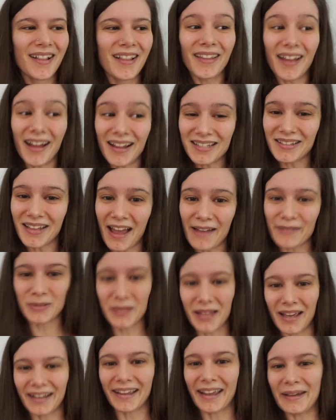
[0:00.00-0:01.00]
lots of laughs with
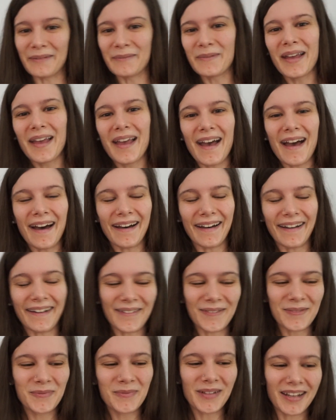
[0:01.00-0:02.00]
that game.
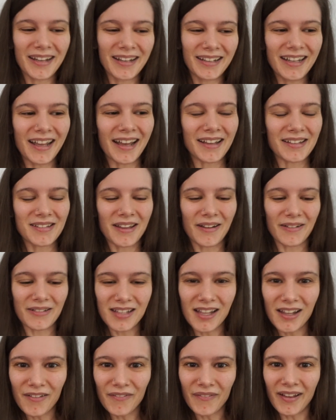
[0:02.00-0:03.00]
Um, but yes, yeah, so that was a
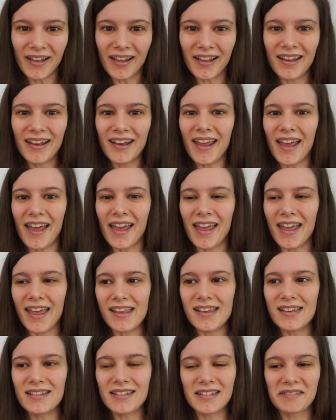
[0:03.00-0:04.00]
lot of fun,
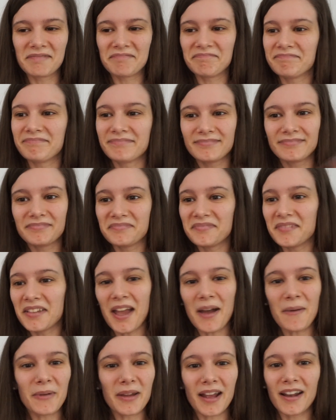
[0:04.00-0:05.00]
and
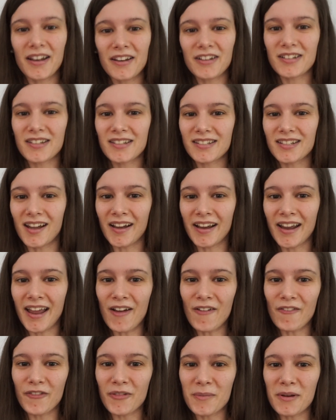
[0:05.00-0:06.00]
yeah, we kind of just hung
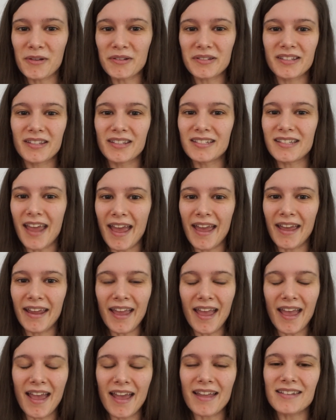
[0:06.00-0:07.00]
out for most of the day,
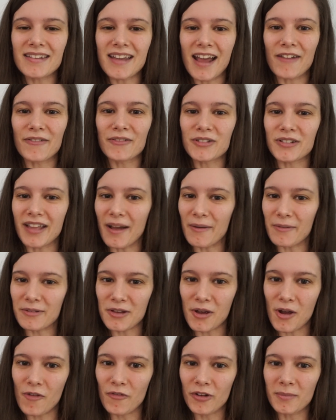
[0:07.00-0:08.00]
and after that was
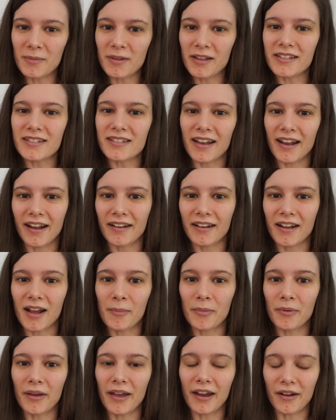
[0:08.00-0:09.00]
over, Melissa and I had a
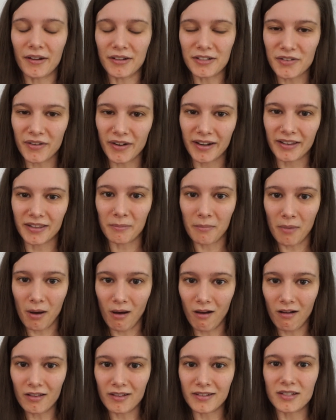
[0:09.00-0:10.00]
couple errands to run at the
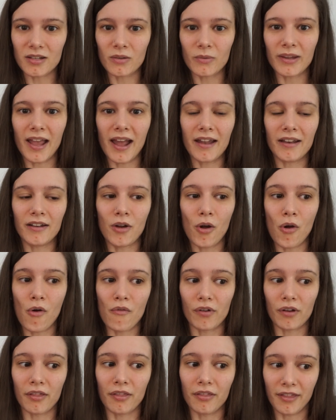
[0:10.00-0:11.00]
mall, and so we headed
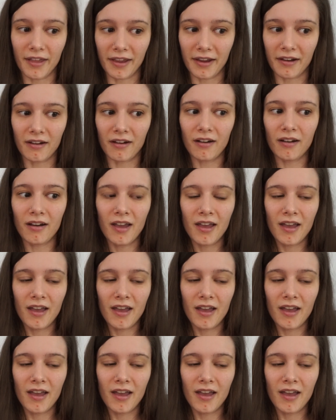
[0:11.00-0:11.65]
over there.